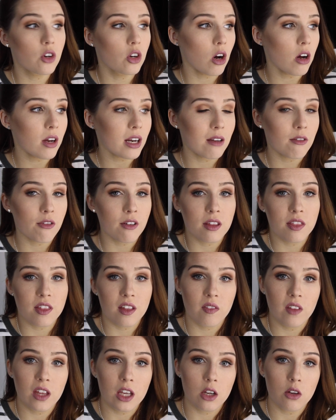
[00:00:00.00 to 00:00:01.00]
got
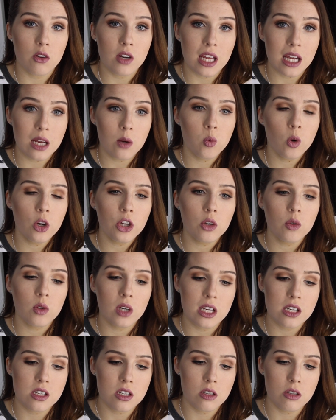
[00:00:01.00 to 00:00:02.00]
everything that you need, what you'll
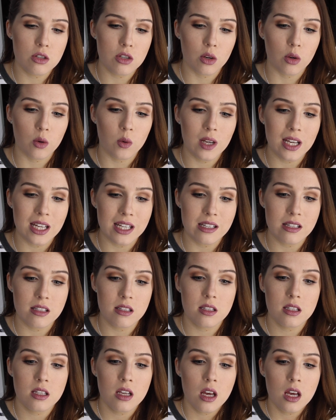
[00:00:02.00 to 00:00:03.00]
need to do
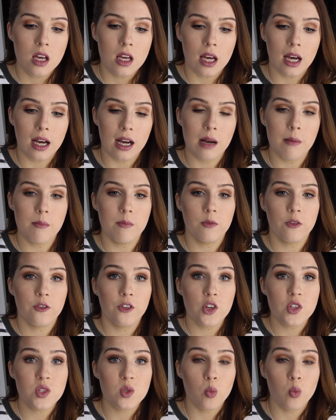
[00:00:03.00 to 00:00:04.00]
is first